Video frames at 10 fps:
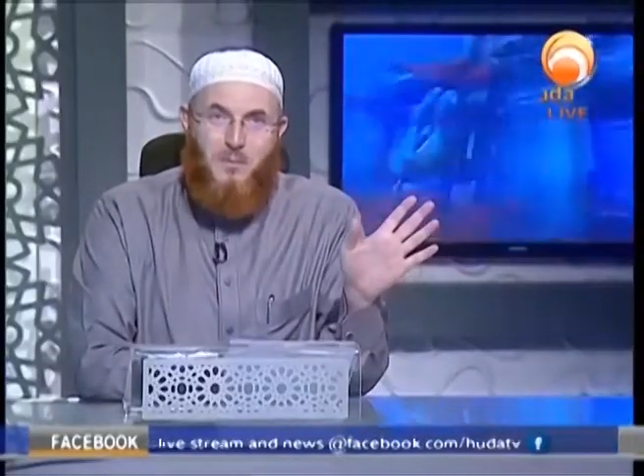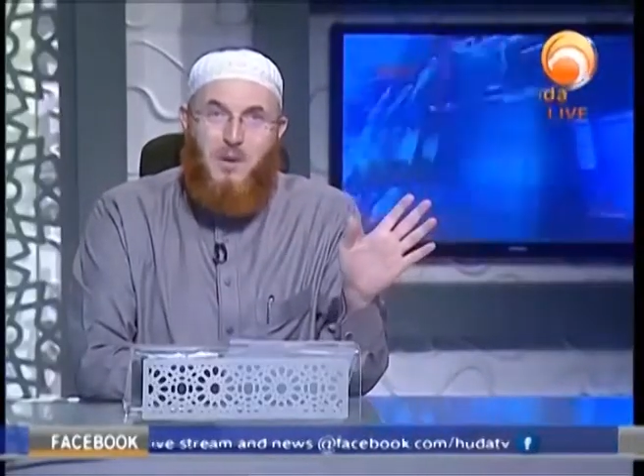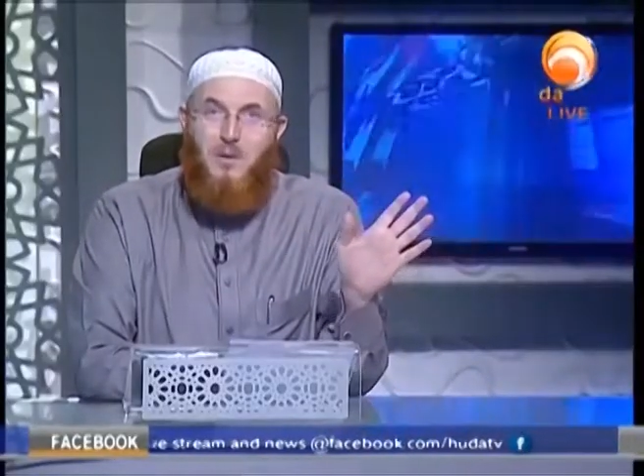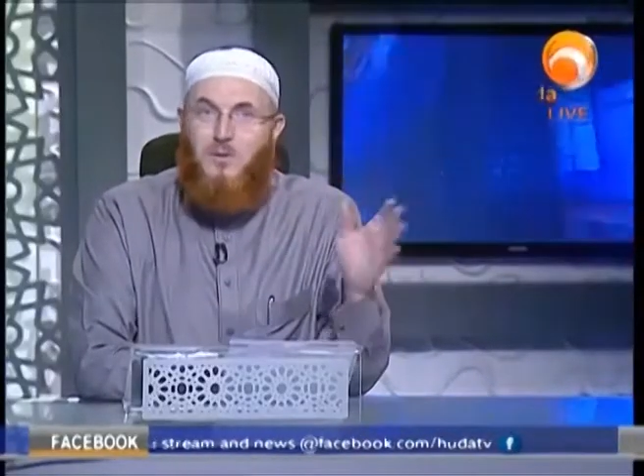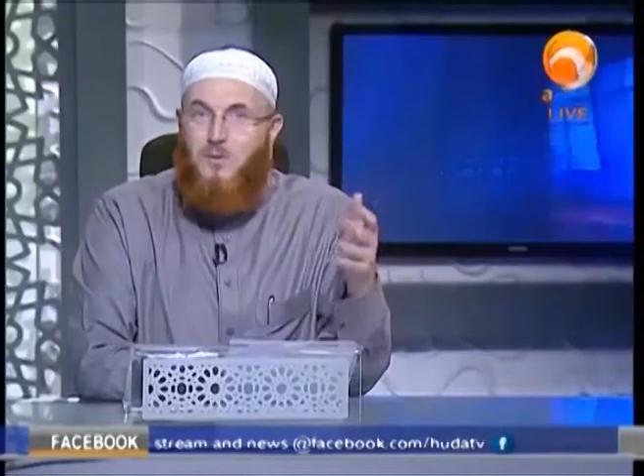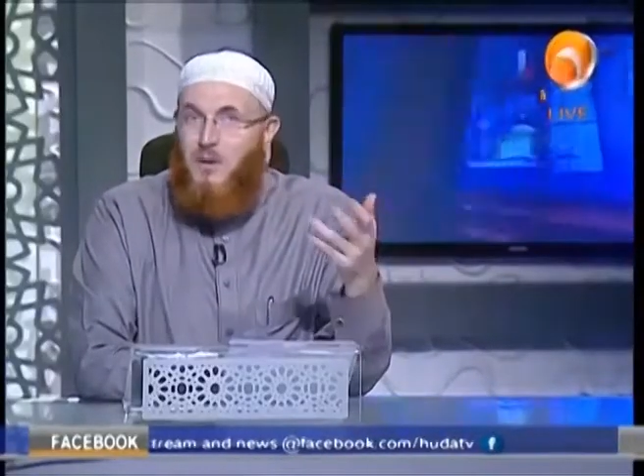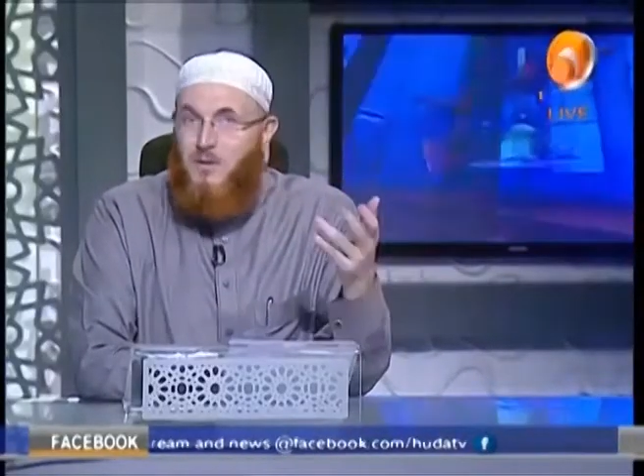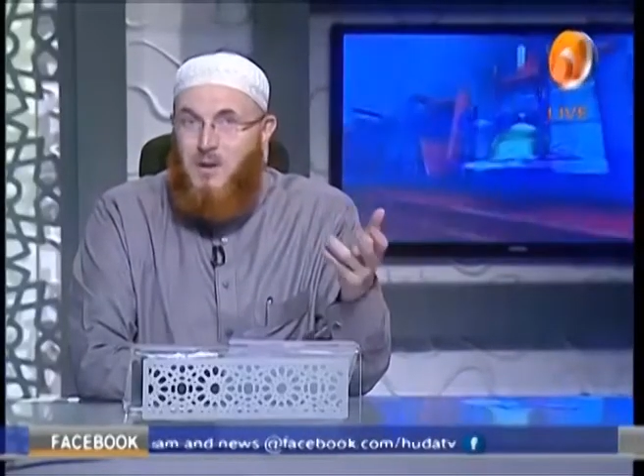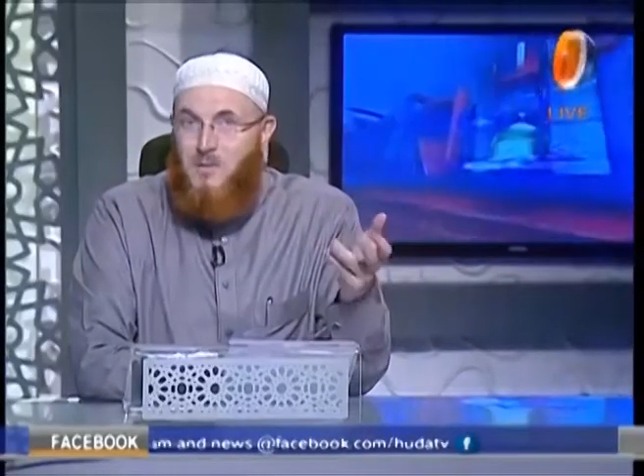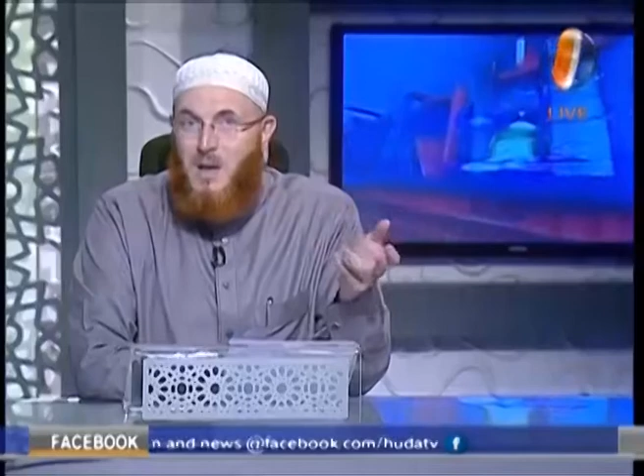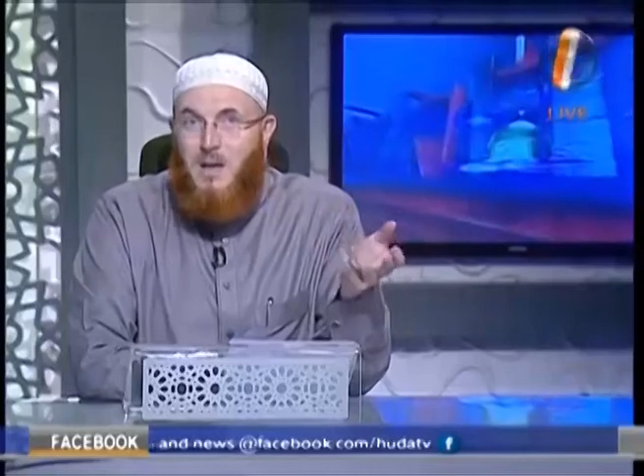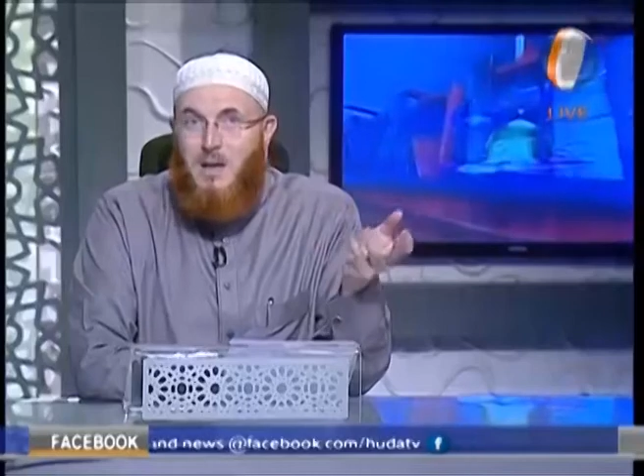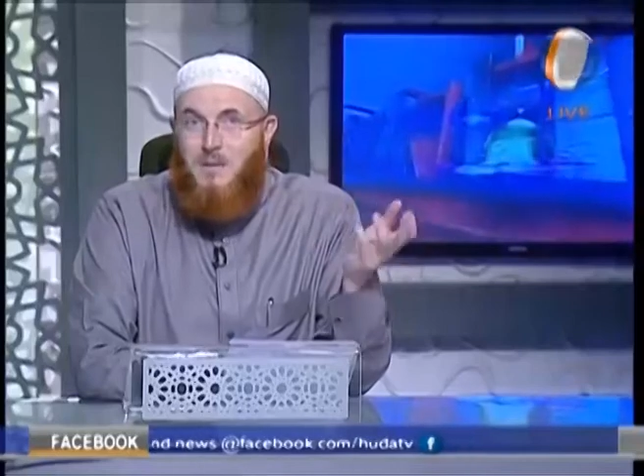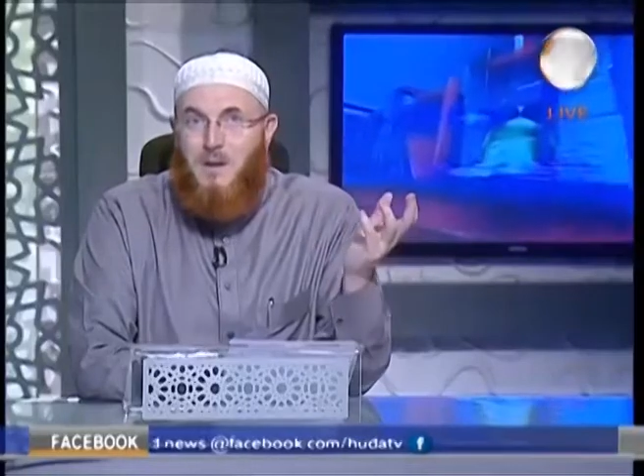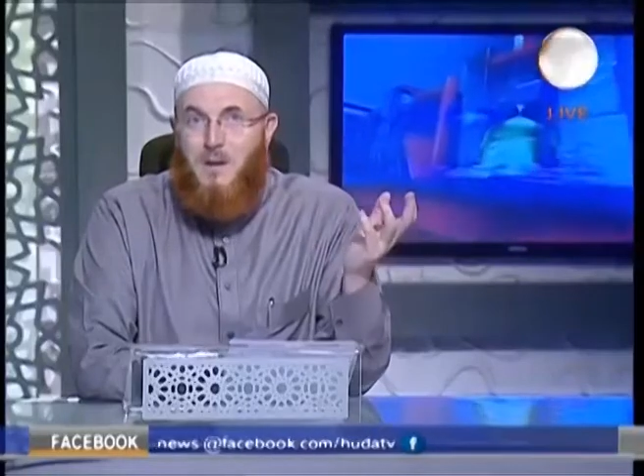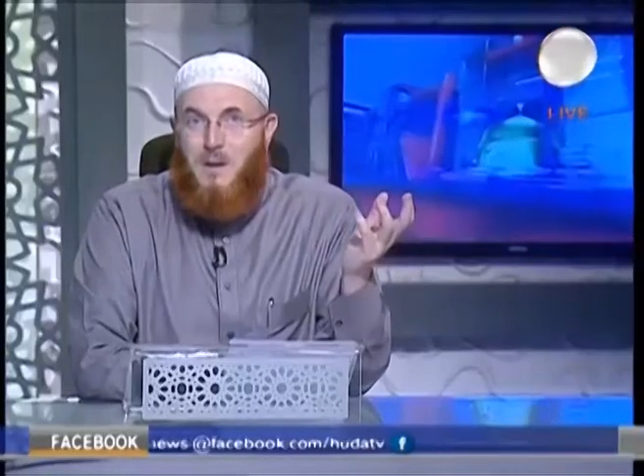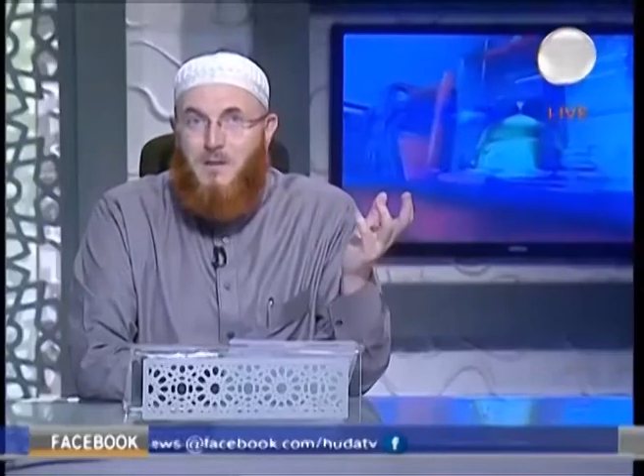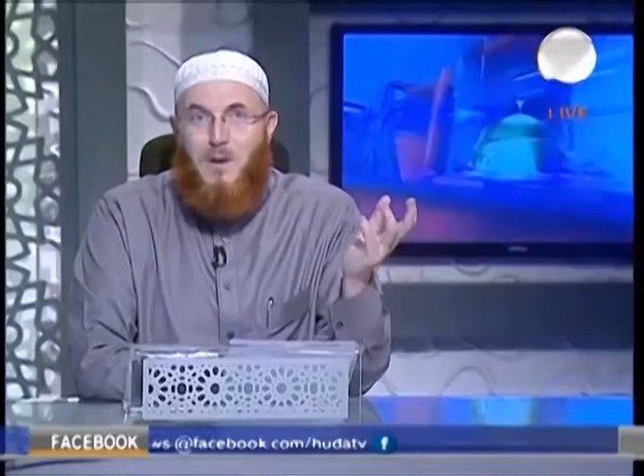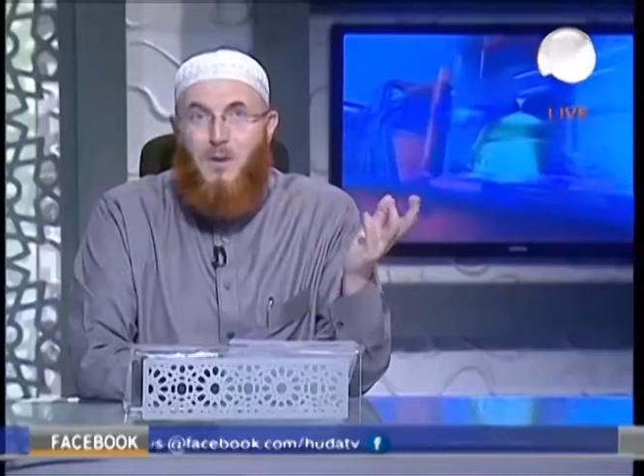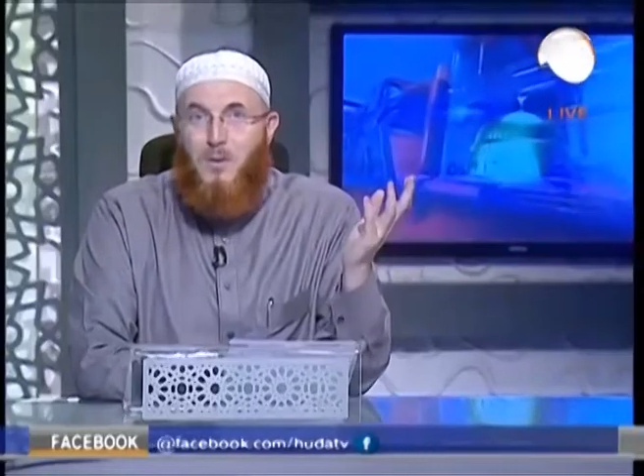Because for a female, even
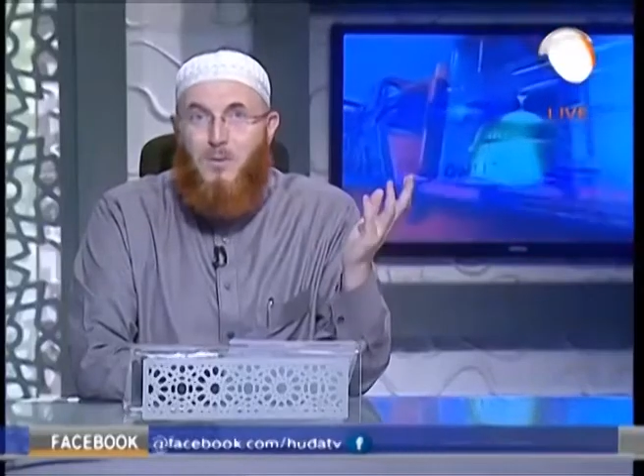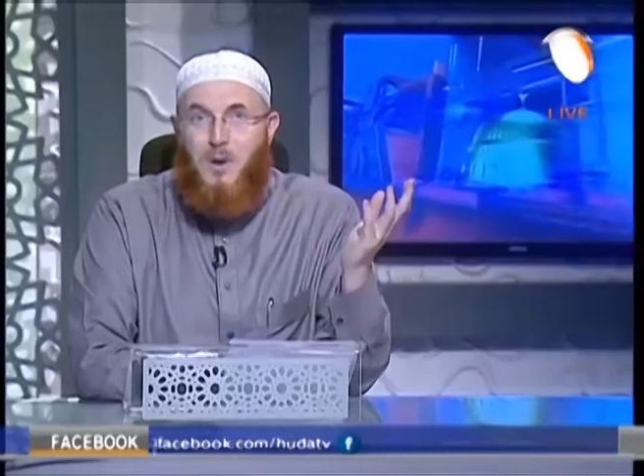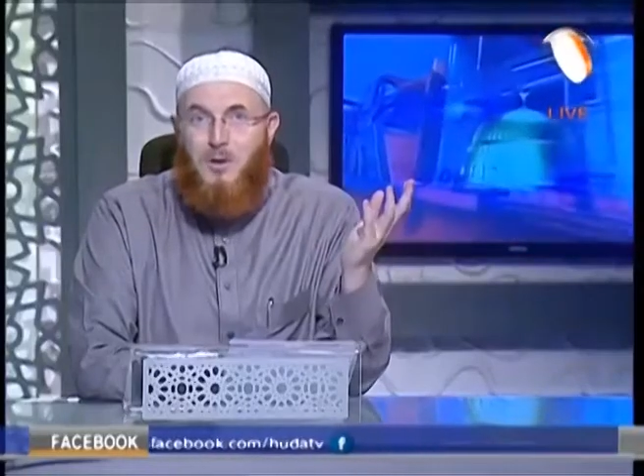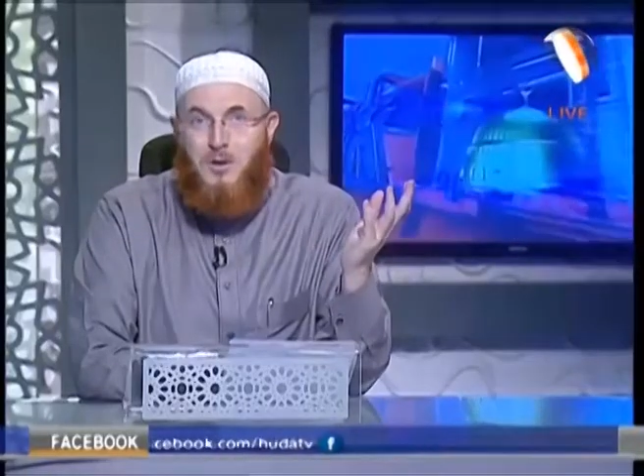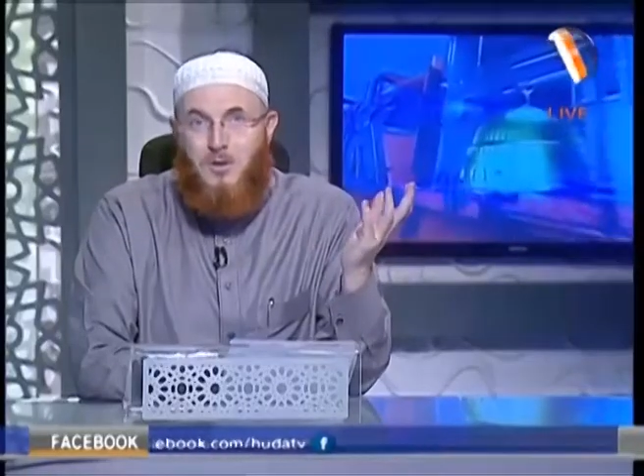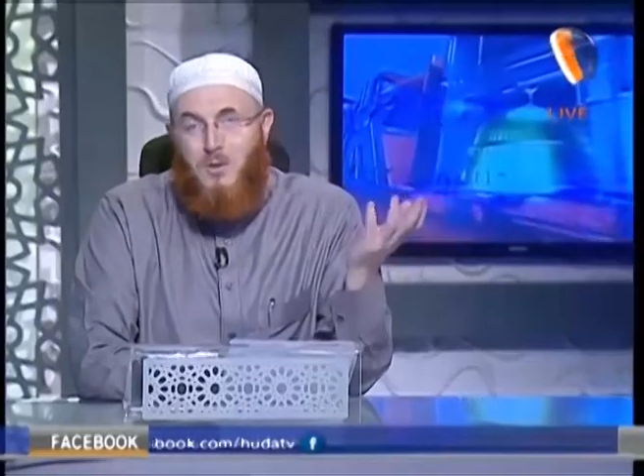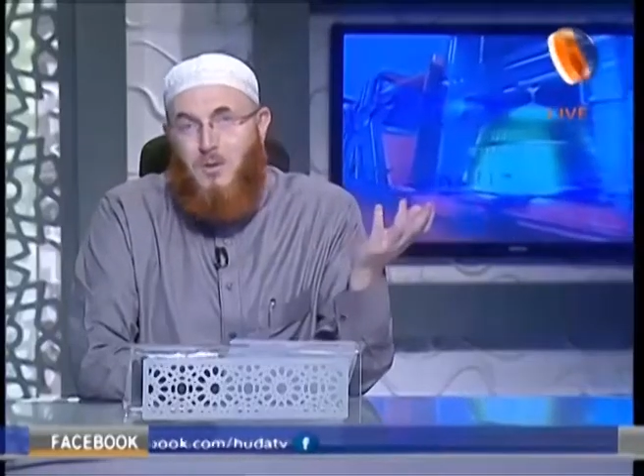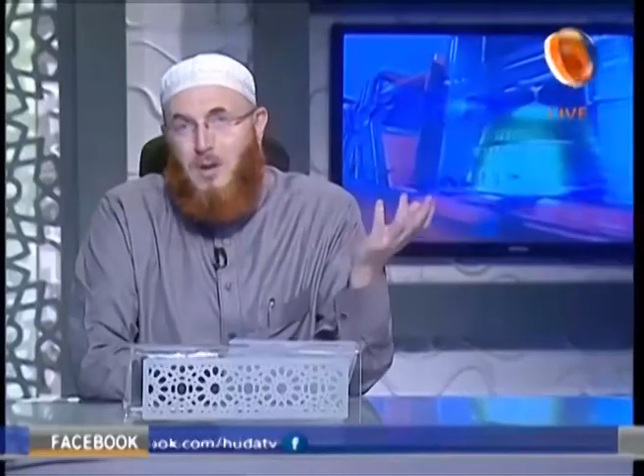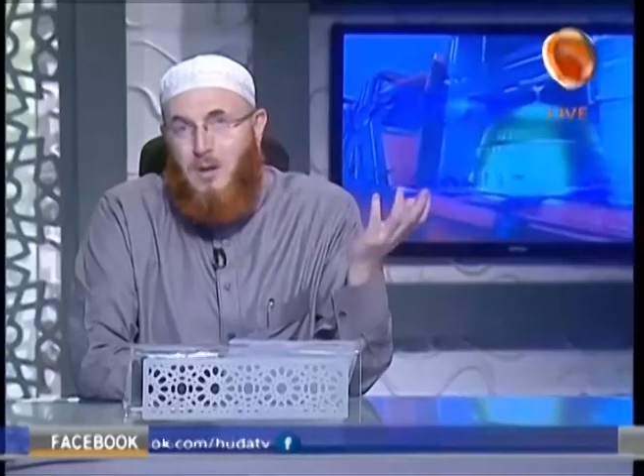if the whole watch is gold,